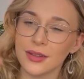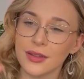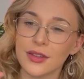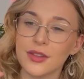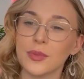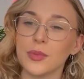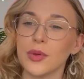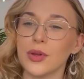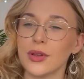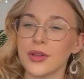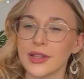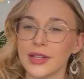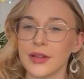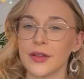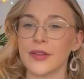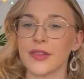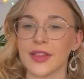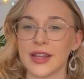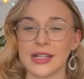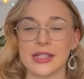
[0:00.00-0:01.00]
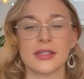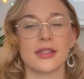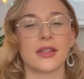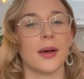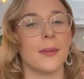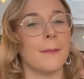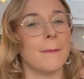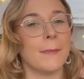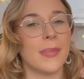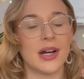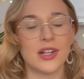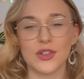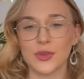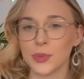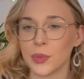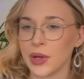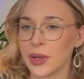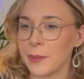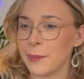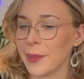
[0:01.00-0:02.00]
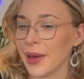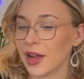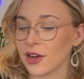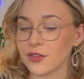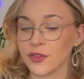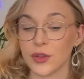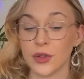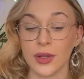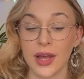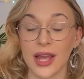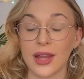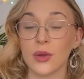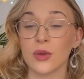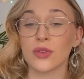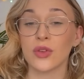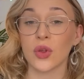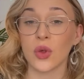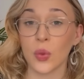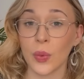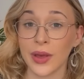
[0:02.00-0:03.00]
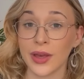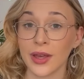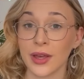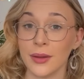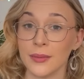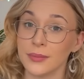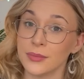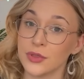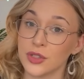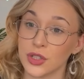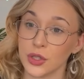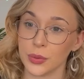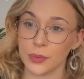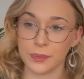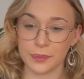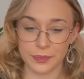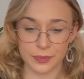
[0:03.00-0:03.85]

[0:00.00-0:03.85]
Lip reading: Small little things are much more impactful and also quicker too.